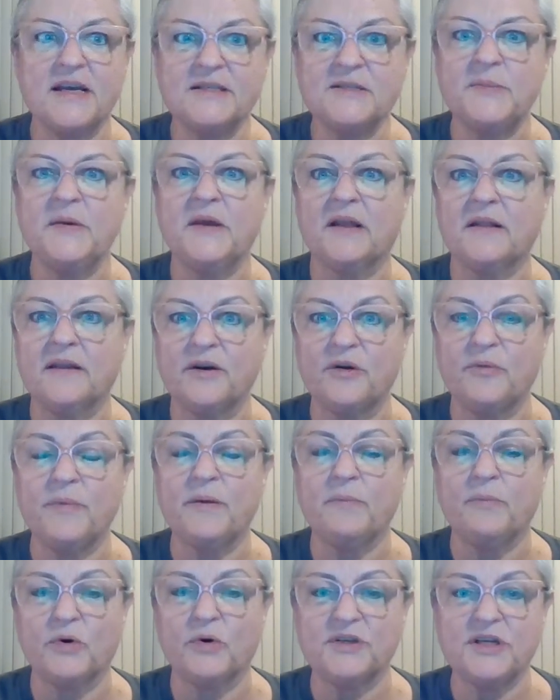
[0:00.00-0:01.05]
me a little bit
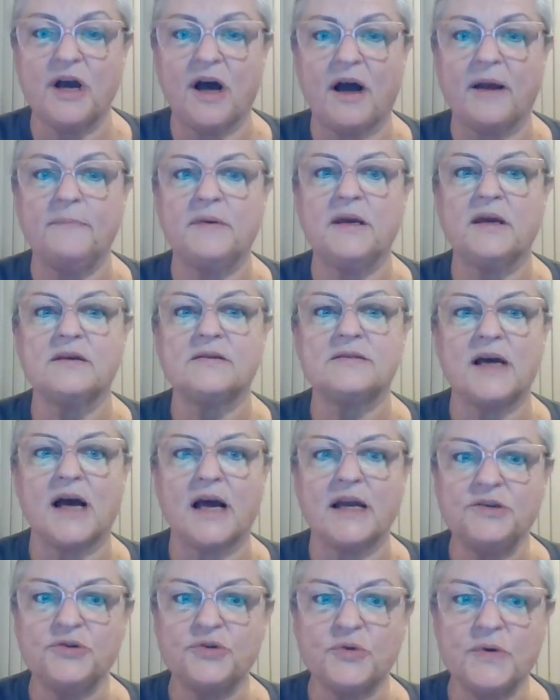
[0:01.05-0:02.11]
more time, because I
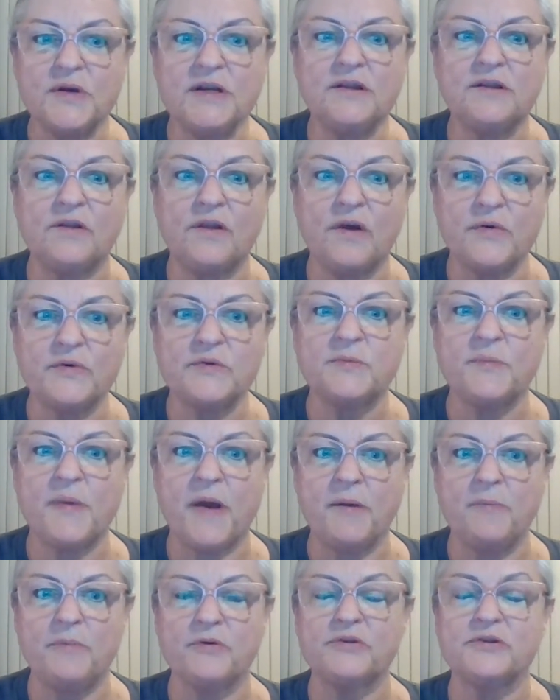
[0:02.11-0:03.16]
treat those
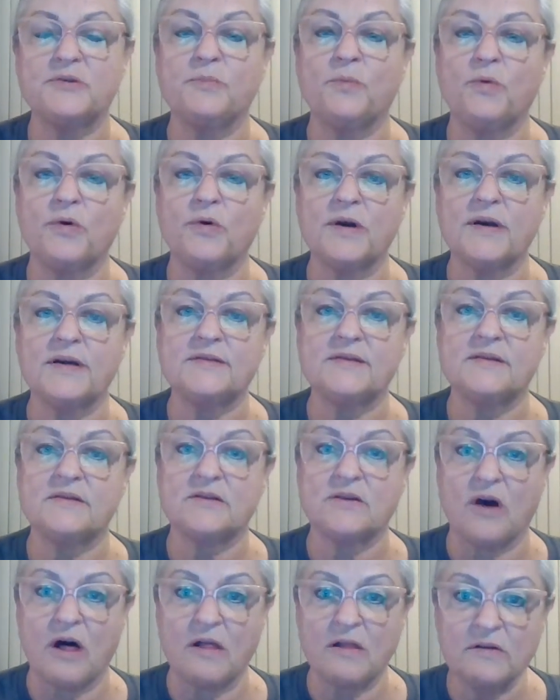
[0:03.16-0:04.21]
papers more as a
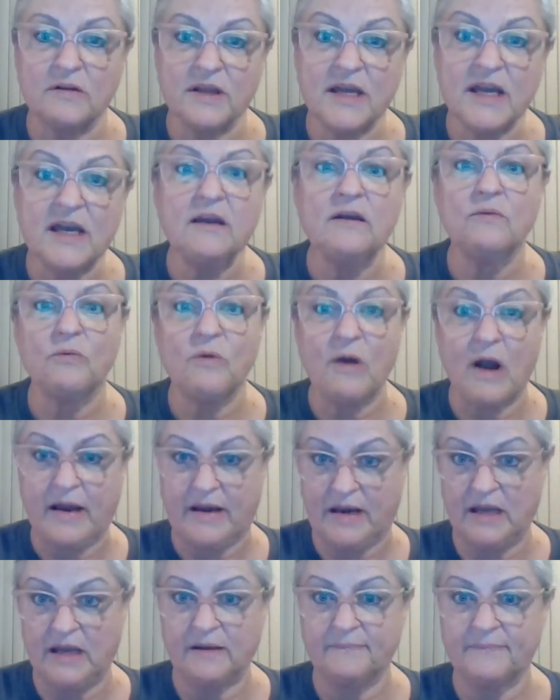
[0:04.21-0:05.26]
scholarly
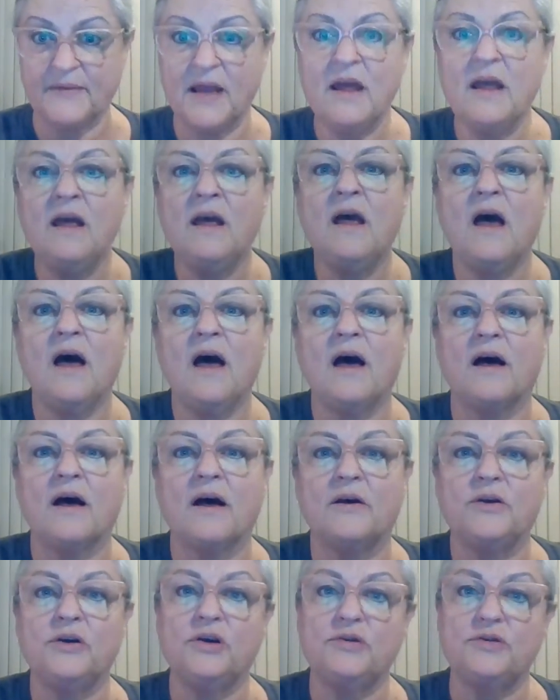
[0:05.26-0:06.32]
writing.
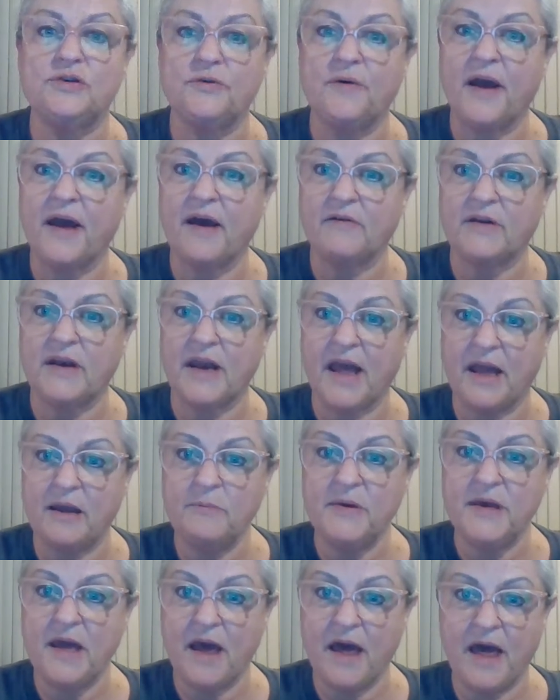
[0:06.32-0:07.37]
You do have an
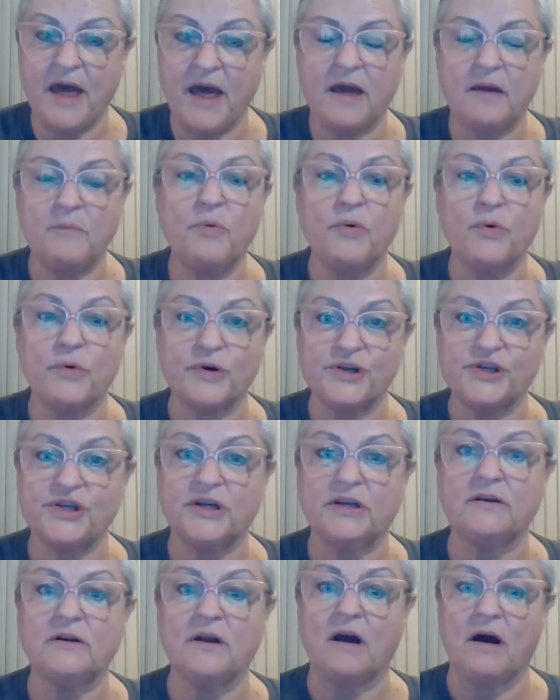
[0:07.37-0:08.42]
APA
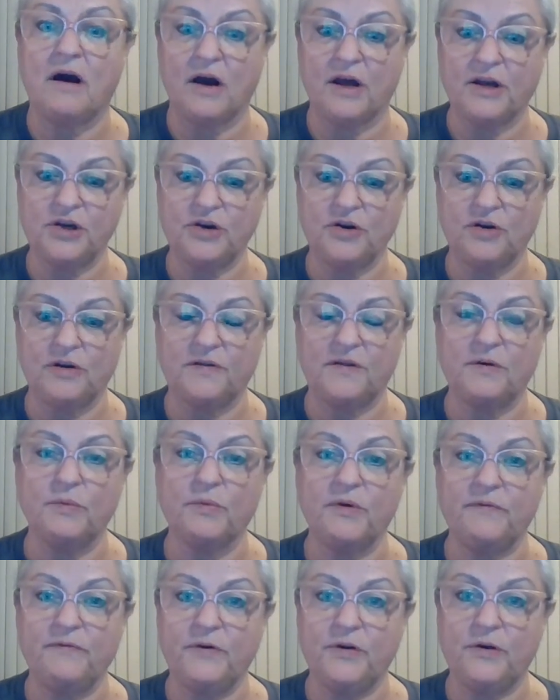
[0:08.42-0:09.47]
portion on the
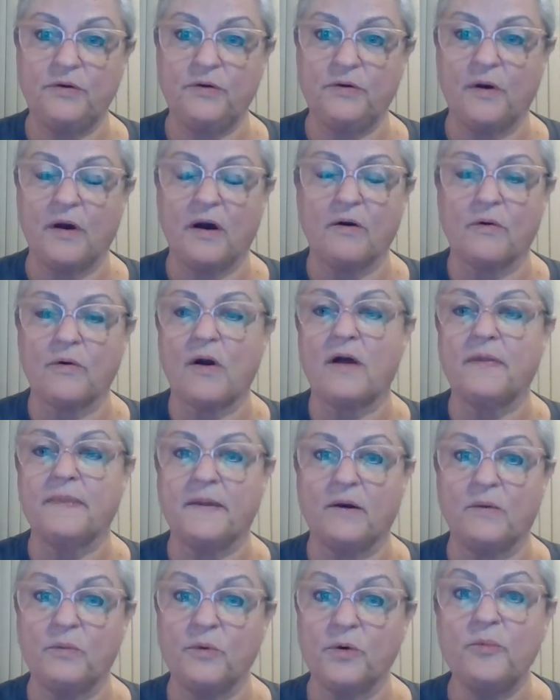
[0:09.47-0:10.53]
review, or on
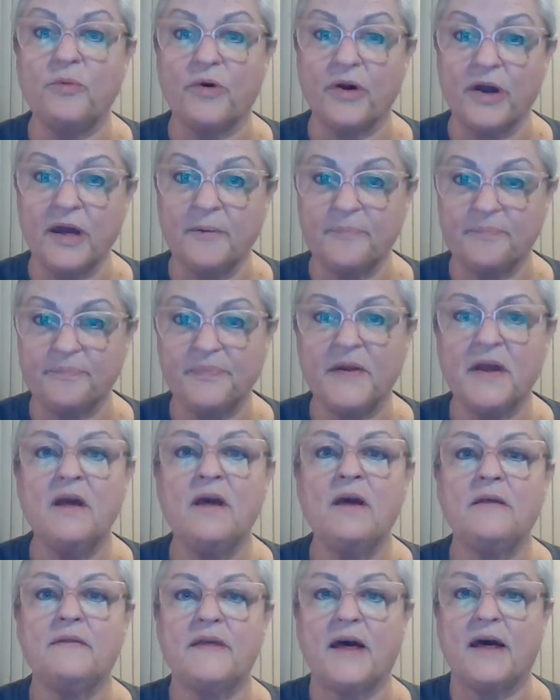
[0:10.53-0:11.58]
the rubric,
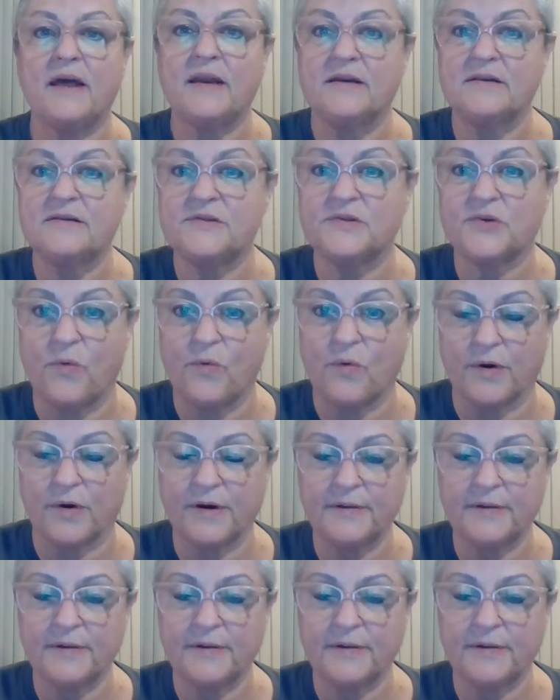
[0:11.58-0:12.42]
that is scored.